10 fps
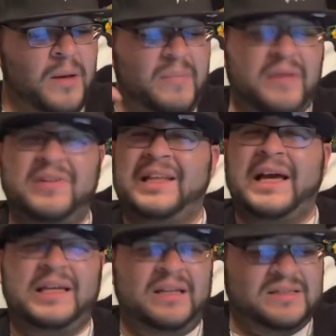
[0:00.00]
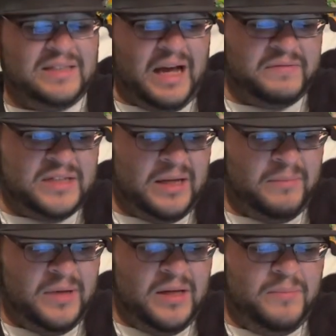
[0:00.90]
Maybe not in his lifetime,
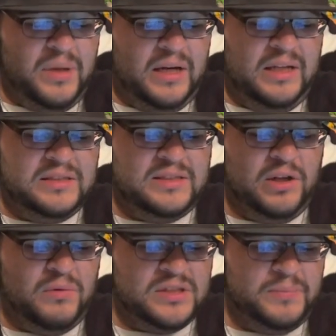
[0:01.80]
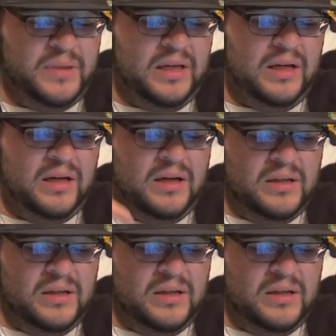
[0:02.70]
but he still wants to be.